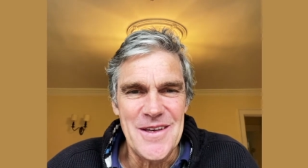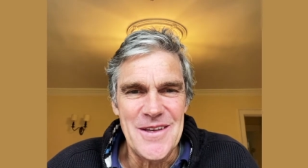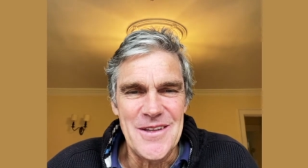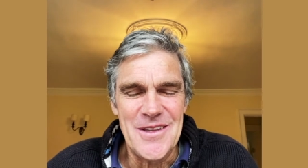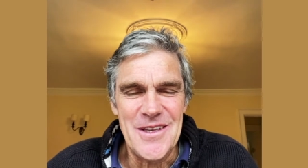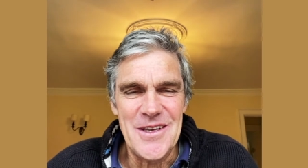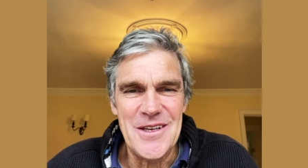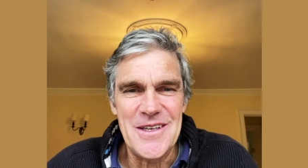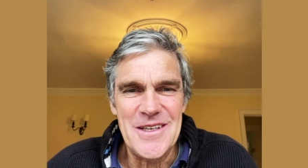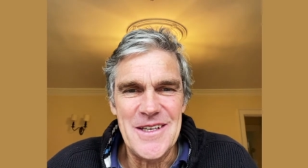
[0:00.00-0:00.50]

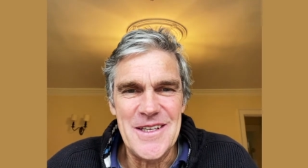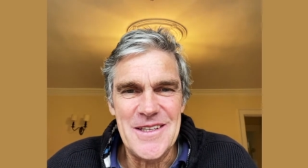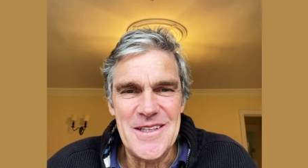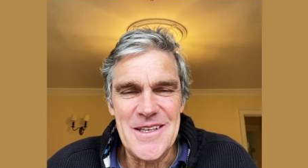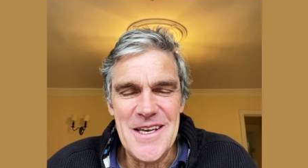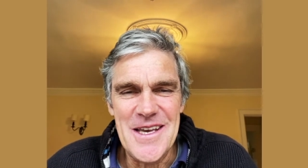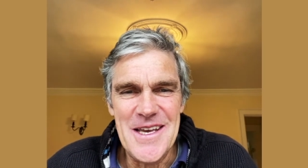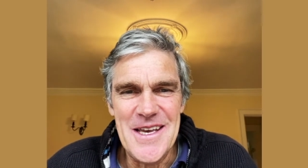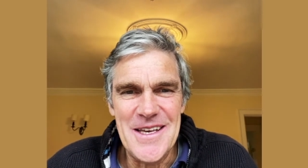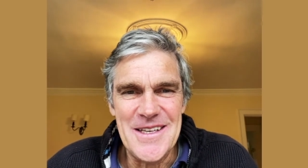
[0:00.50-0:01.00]
The,
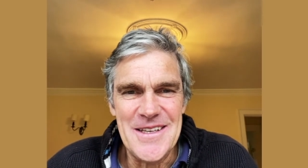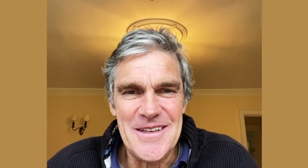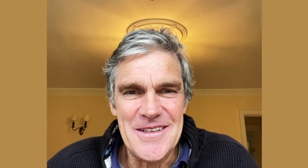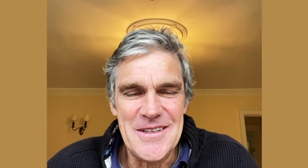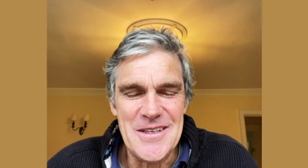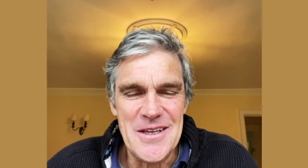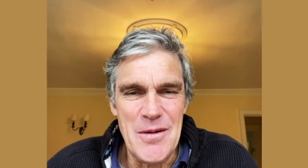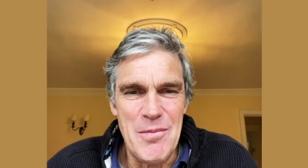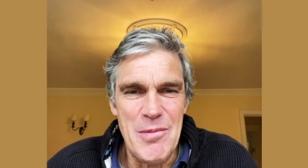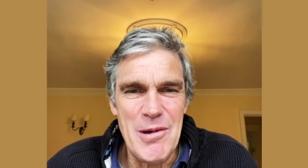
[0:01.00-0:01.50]
the
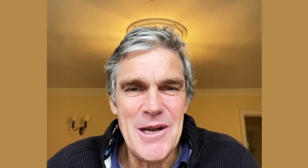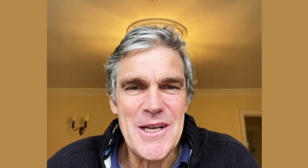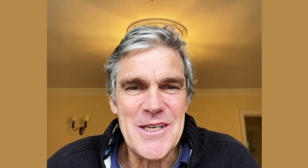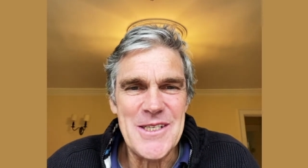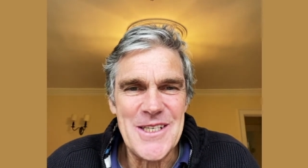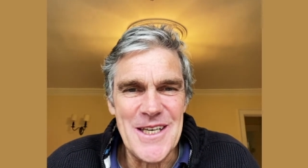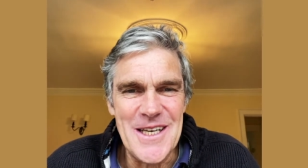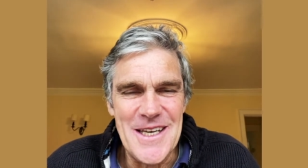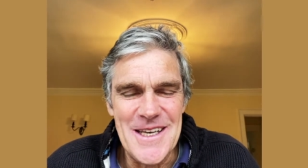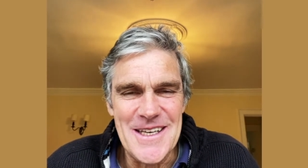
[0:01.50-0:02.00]

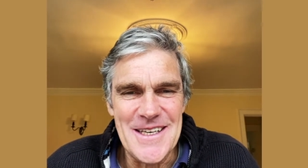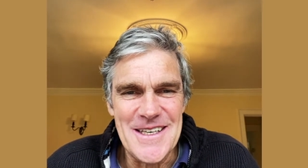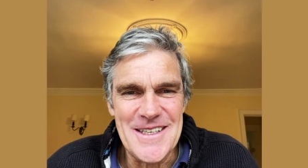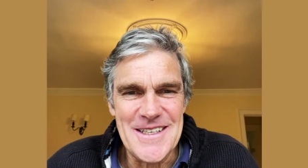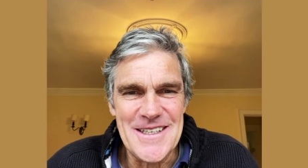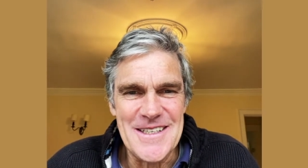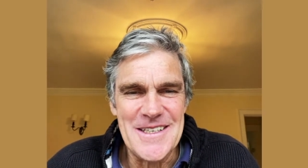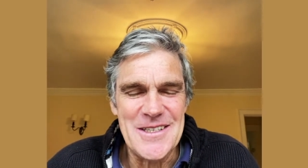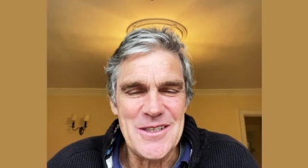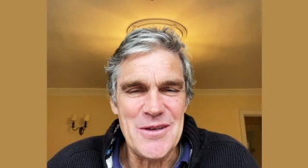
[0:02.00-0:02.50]
ability
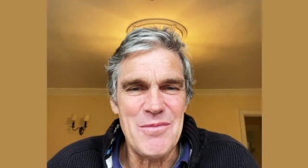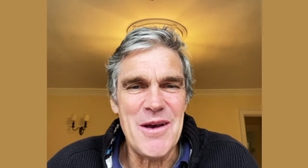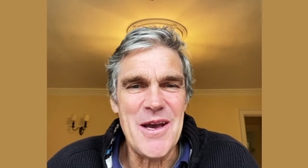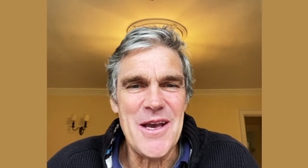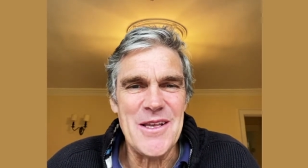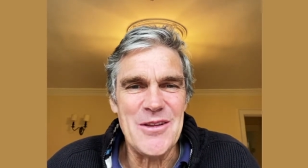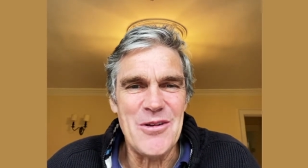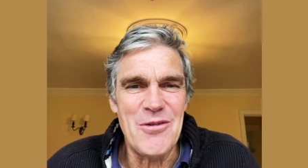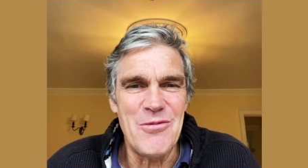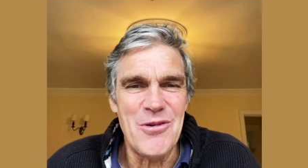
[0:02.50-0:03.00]
to
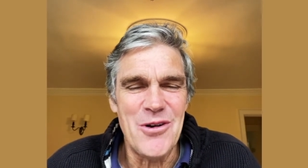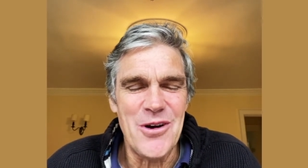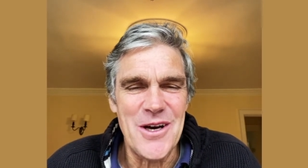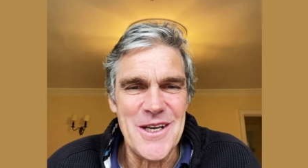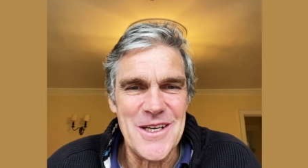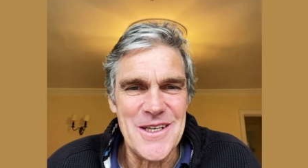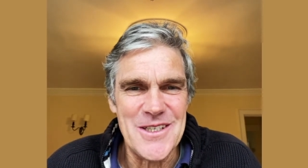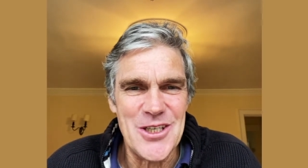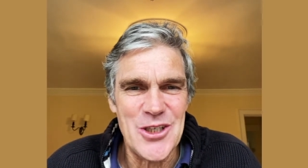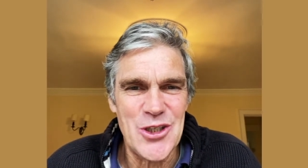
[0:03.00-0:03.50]
make the
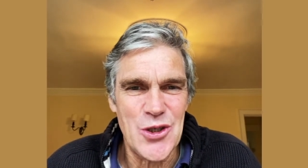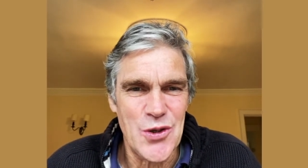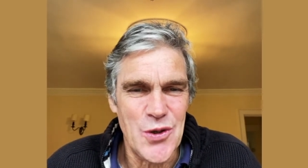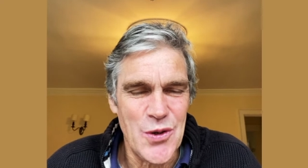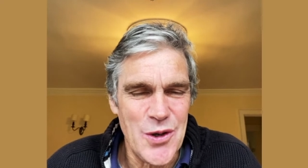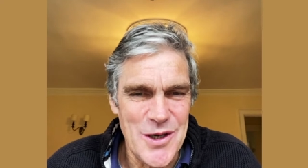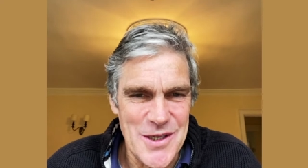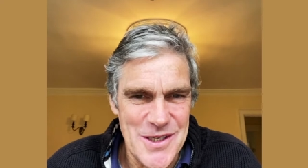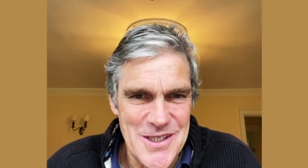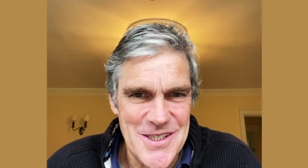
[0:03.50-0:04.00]
right
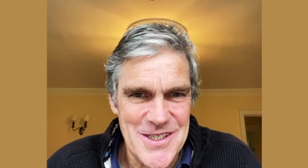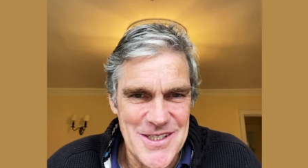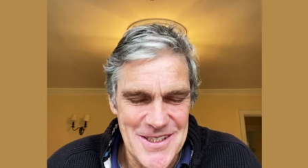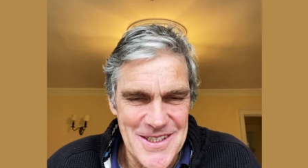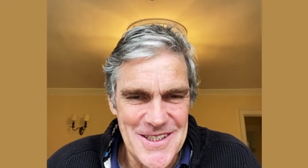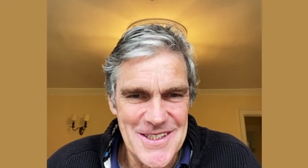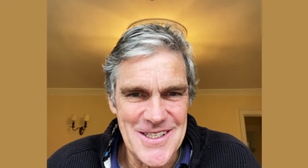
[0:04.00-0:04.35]
choice,